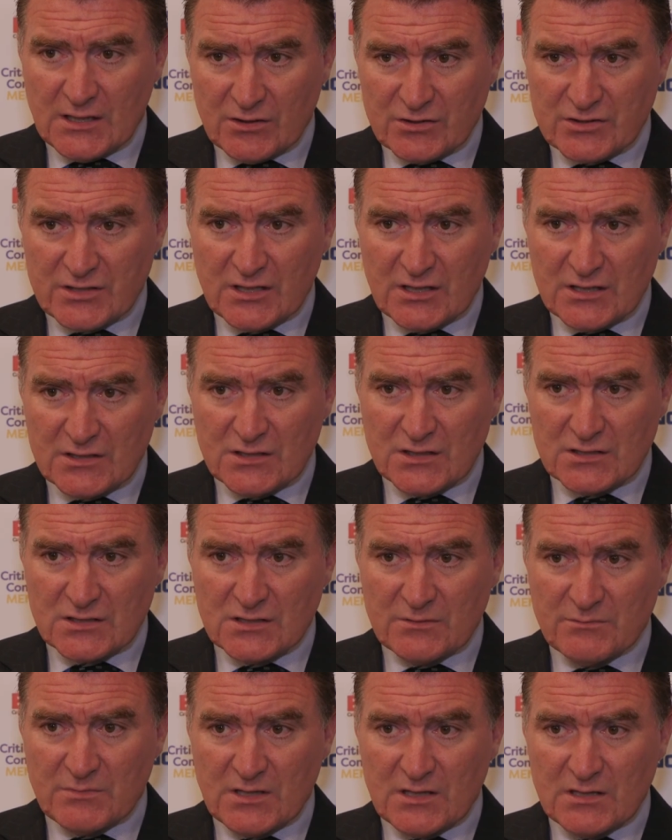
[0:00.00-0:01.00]
LTE
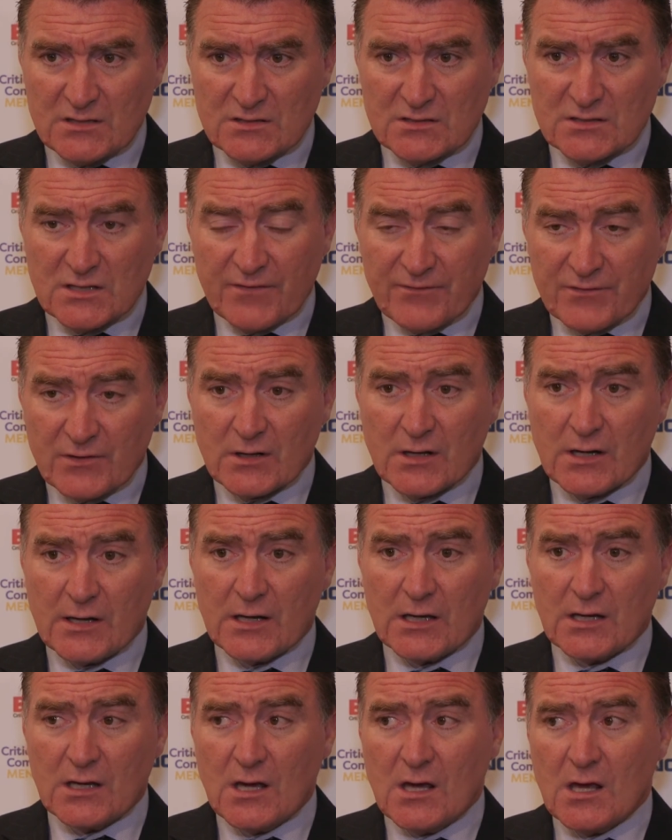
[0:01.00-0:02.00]
system is
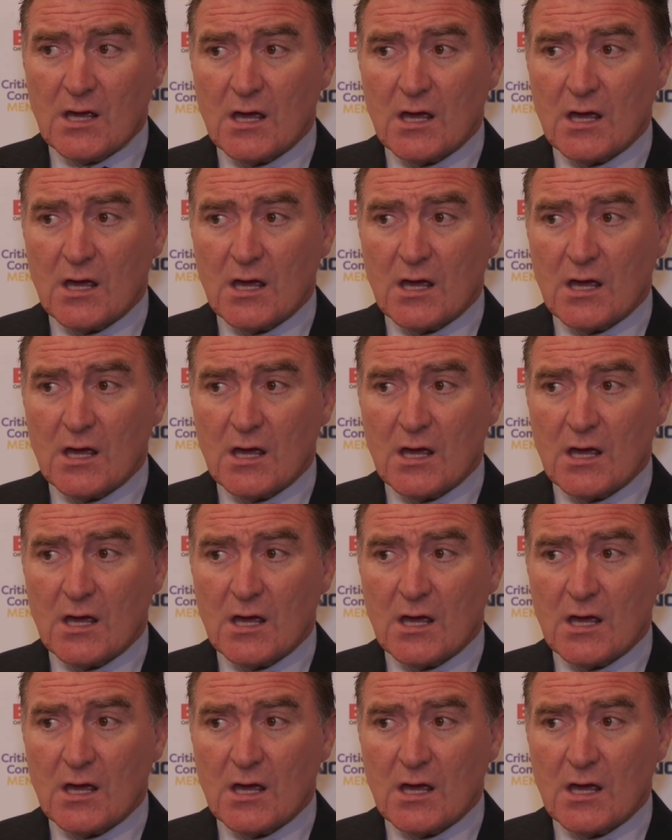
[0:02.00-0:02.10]
definitely